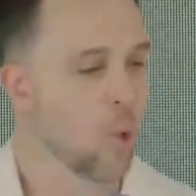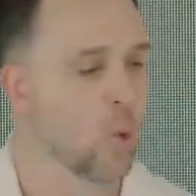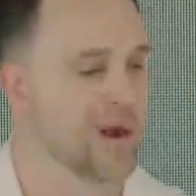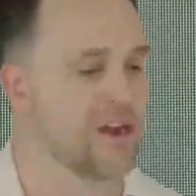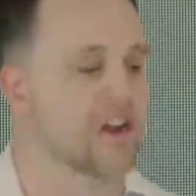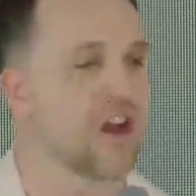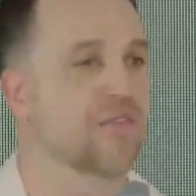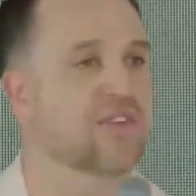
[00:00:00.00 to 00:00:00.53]

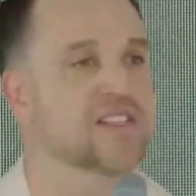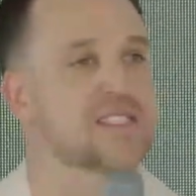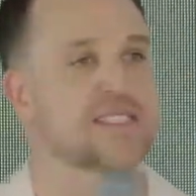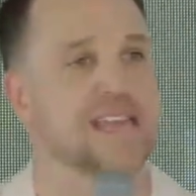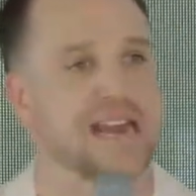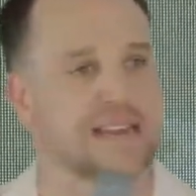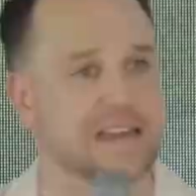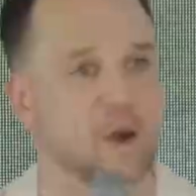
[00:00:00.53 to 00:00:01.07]
We are not the
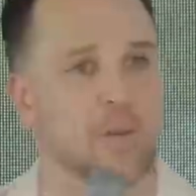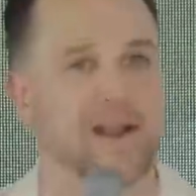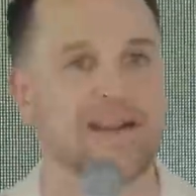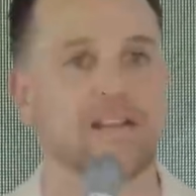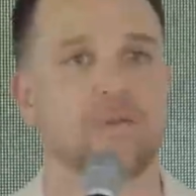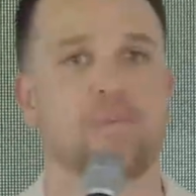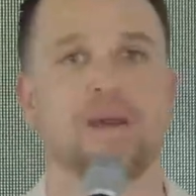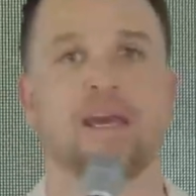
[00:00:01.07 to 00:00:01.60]
state that we
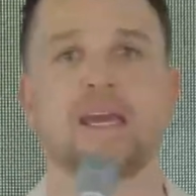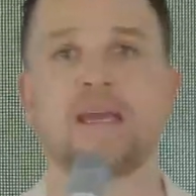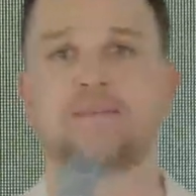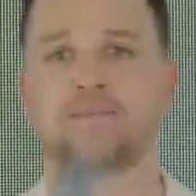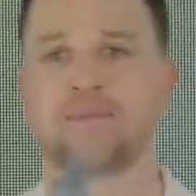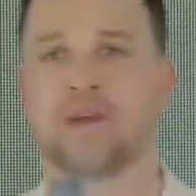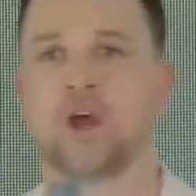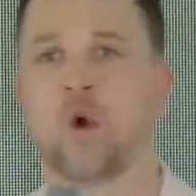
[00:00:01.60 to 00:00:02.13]
need to
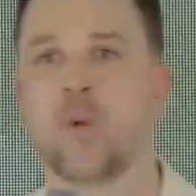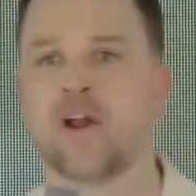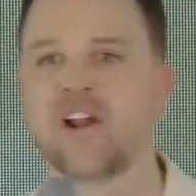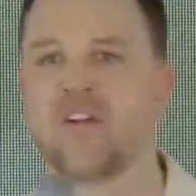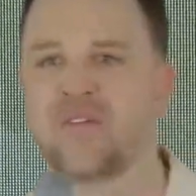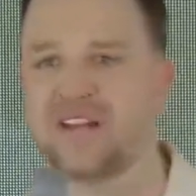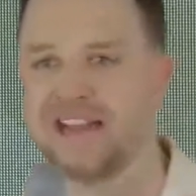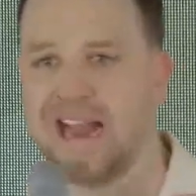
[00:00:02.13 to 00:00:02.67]
be. We are
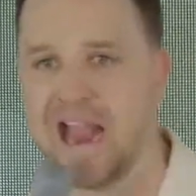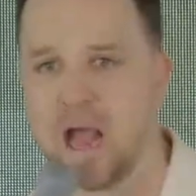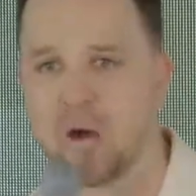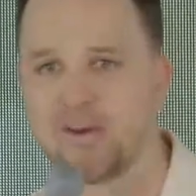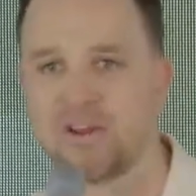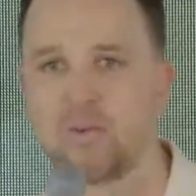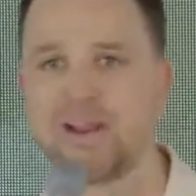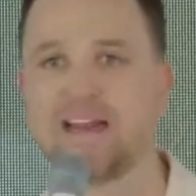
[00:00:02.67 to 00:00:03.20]
not the
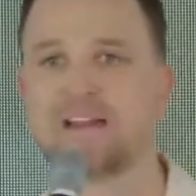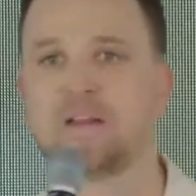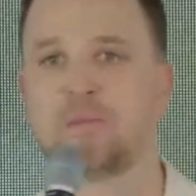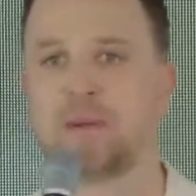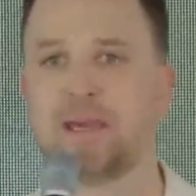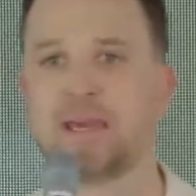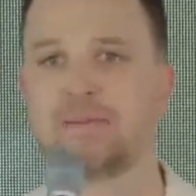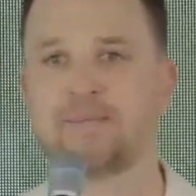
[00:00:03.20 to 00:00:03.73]
county we need to
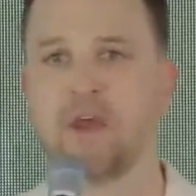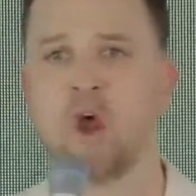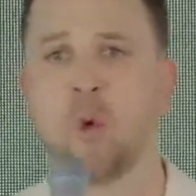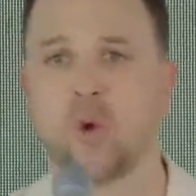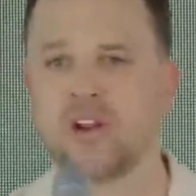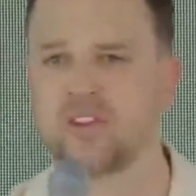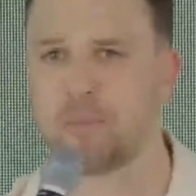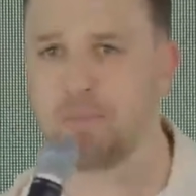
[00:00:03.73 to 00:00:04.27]
be.
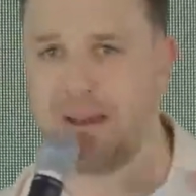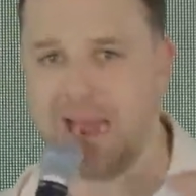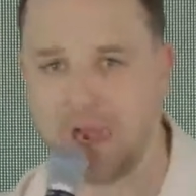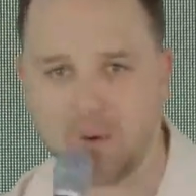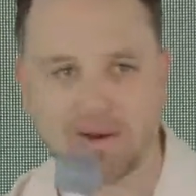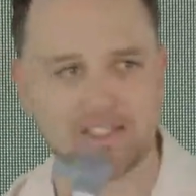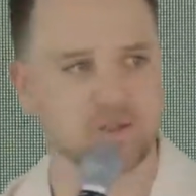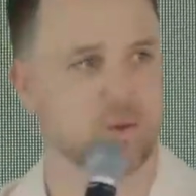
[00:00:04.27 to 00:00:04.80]
We're not the
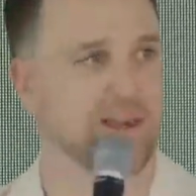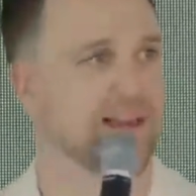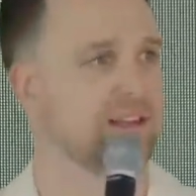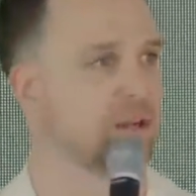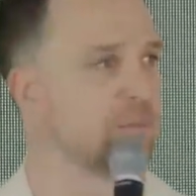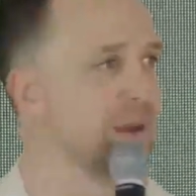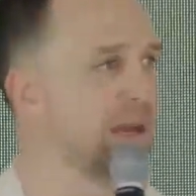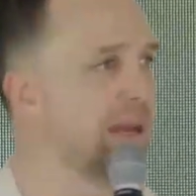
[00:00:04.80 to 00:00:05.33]
parents we need
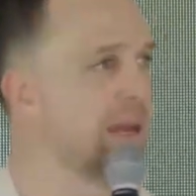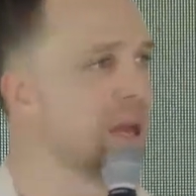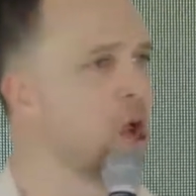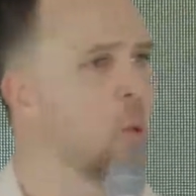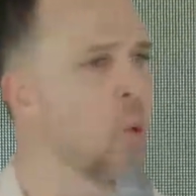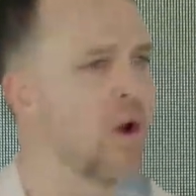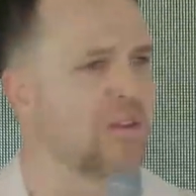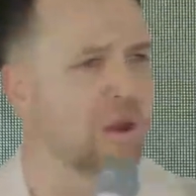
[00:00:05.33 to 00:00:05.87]
to be.
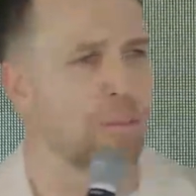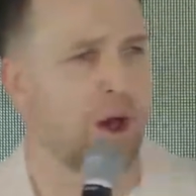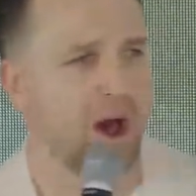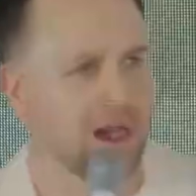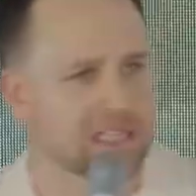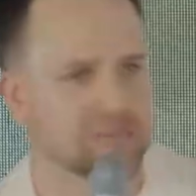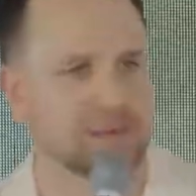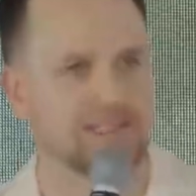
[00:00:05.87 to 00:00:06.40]
We're not the
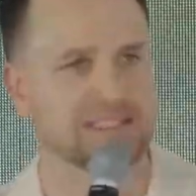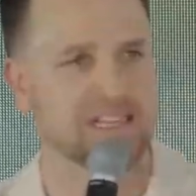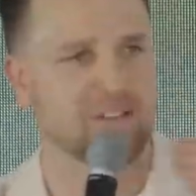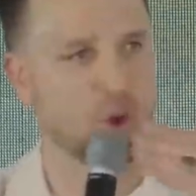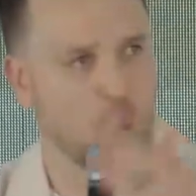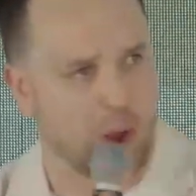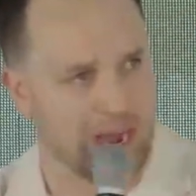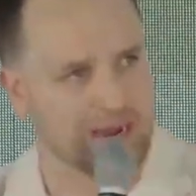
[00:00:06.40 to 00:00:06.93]
husbands and
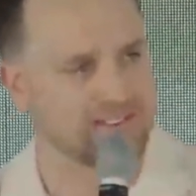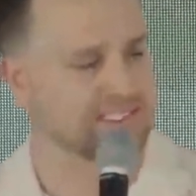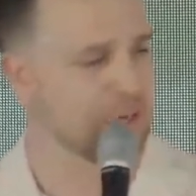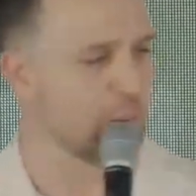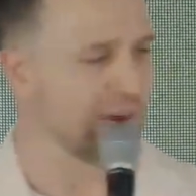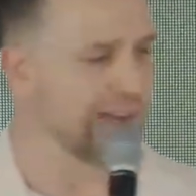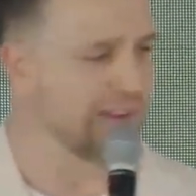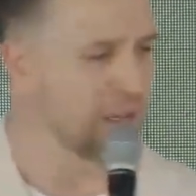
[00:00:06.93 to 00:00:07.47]
the wives
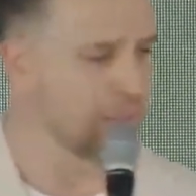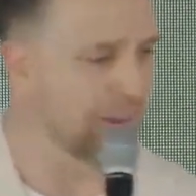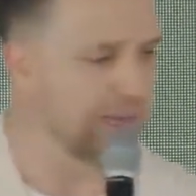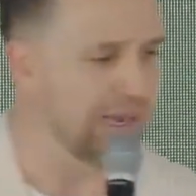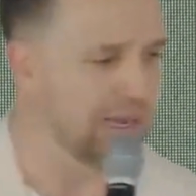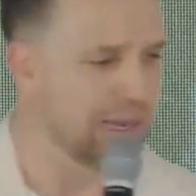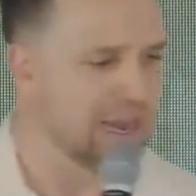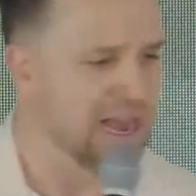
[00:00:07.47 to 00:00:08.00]
that we need to
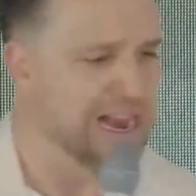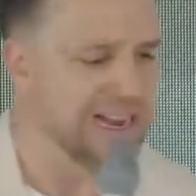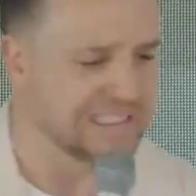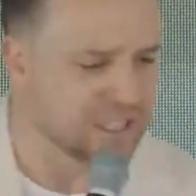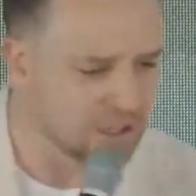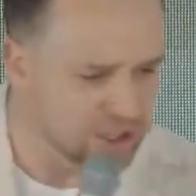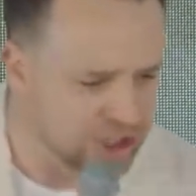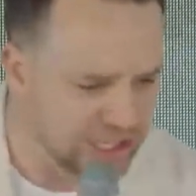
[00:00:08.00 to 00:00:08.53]
be
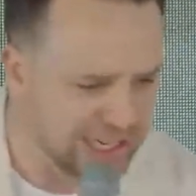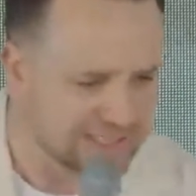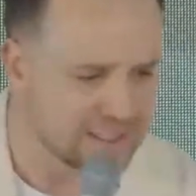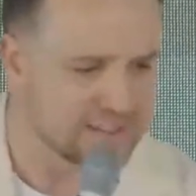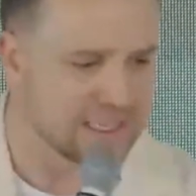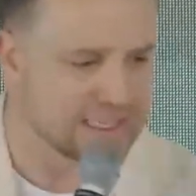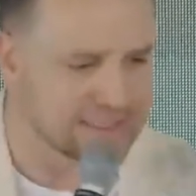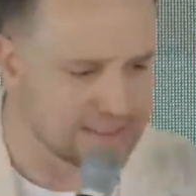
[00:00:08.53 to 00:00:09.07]
until
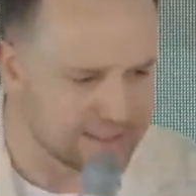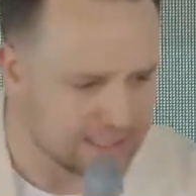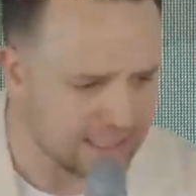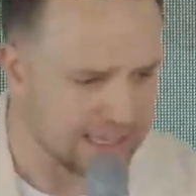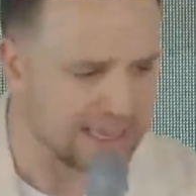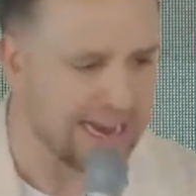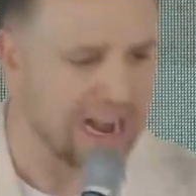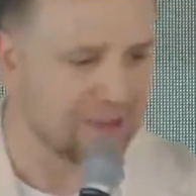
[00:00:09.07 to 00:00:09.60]
Jesus is
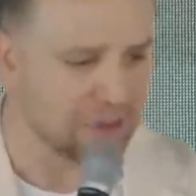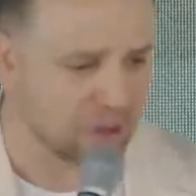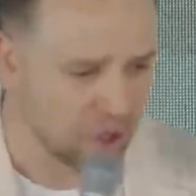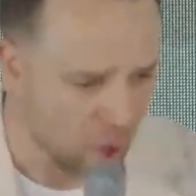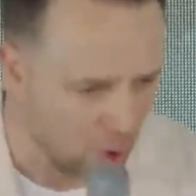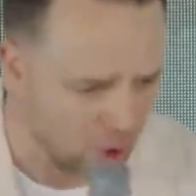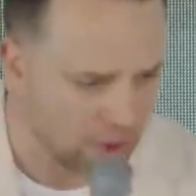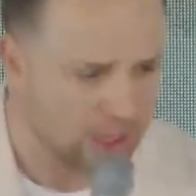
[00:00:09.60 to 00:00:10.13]
sitting at the
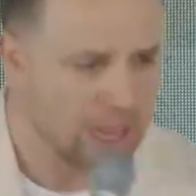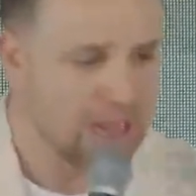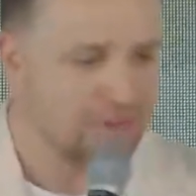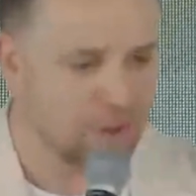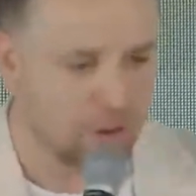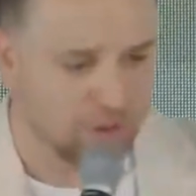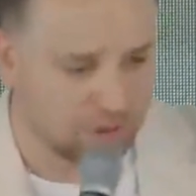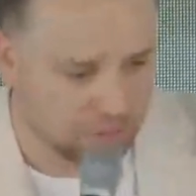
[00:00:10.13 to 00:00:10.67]
Lord,
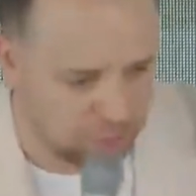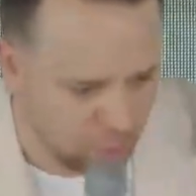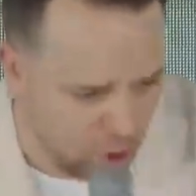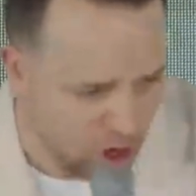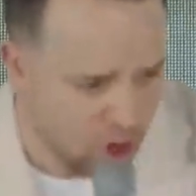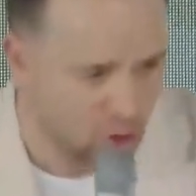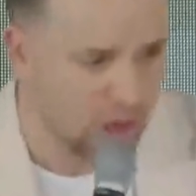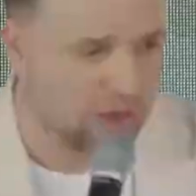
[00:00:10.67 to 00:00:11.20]
the, the
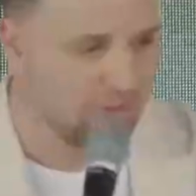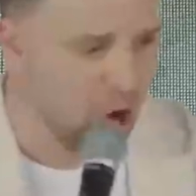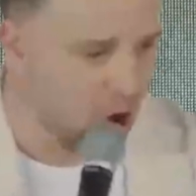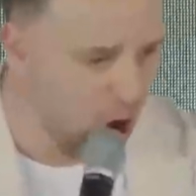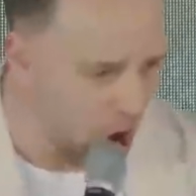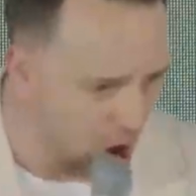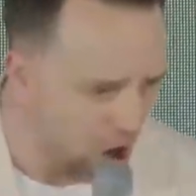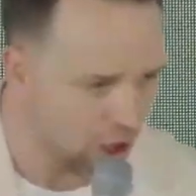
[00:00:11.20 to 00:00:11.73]
throne of
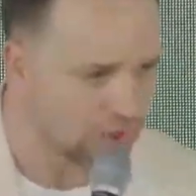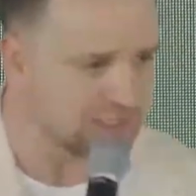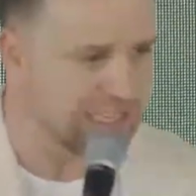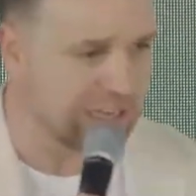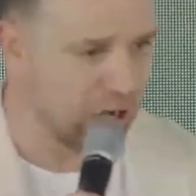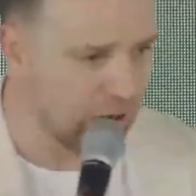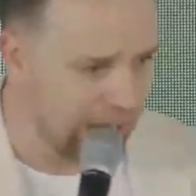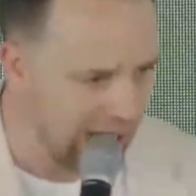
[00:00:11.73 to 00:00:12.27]
our hearts
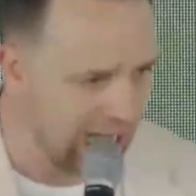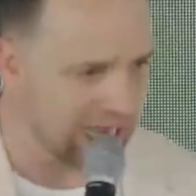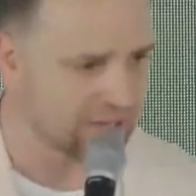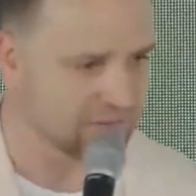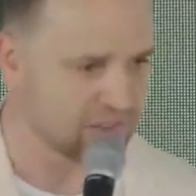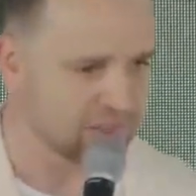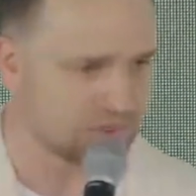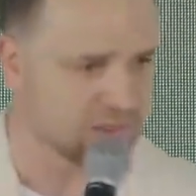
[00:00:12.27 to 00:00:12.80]
and our
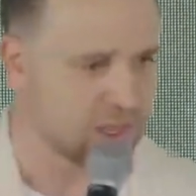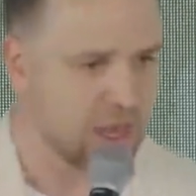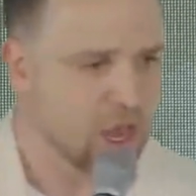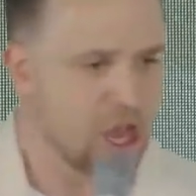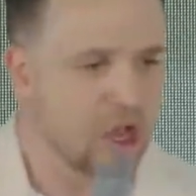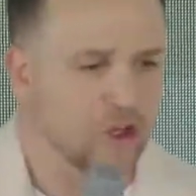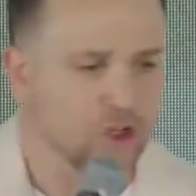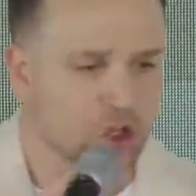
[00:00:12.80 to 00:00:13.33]
lives.
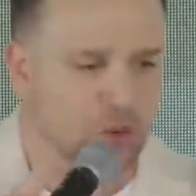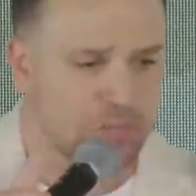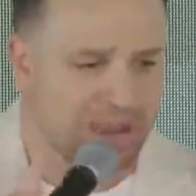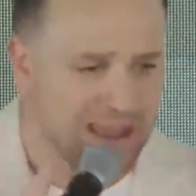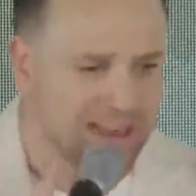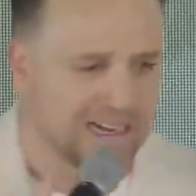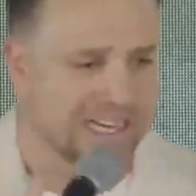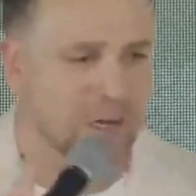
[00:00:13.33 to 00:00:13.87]

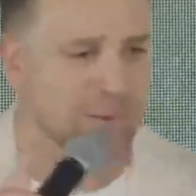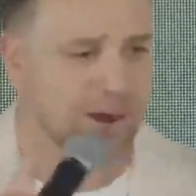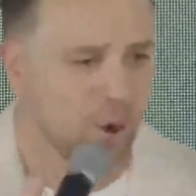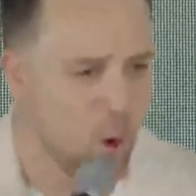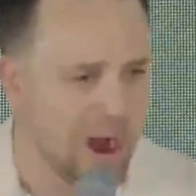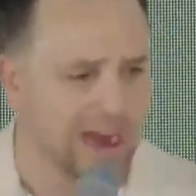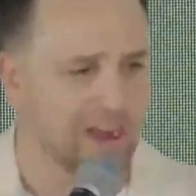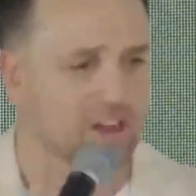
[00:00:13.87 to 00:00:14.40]
Humanity
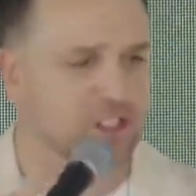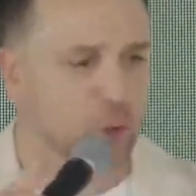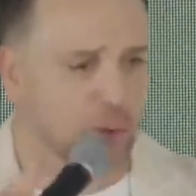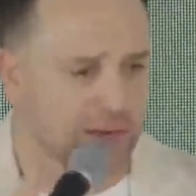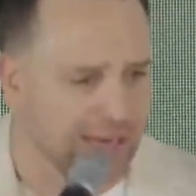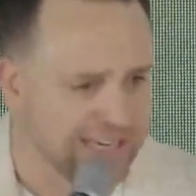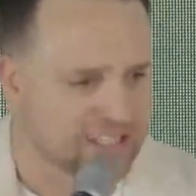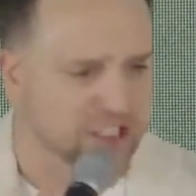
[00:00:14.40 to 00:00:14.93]
requires a
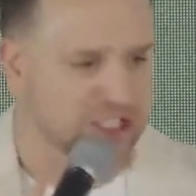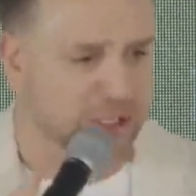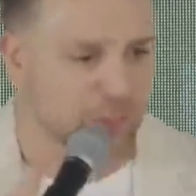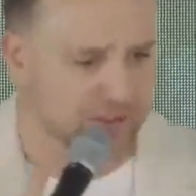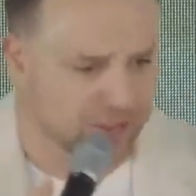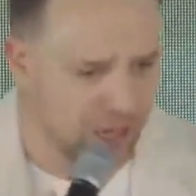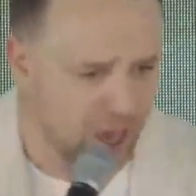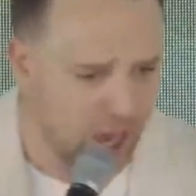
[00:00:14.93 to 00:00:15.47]
relationship
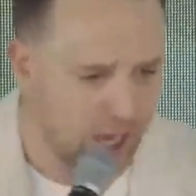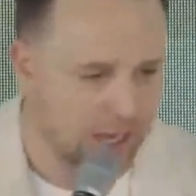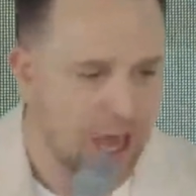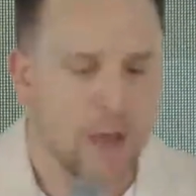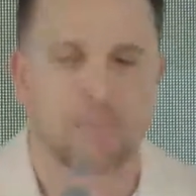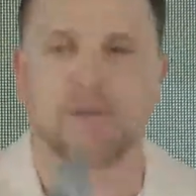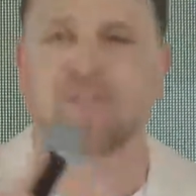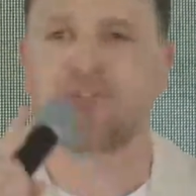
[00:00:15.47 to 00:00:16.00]
with God
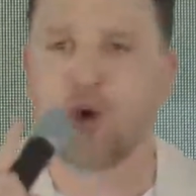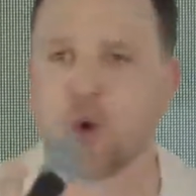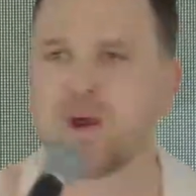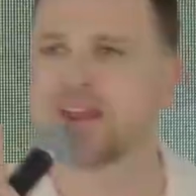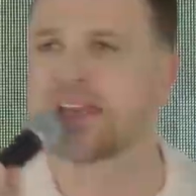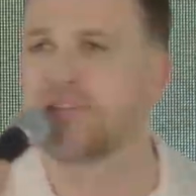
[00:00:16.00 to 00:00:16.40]
before it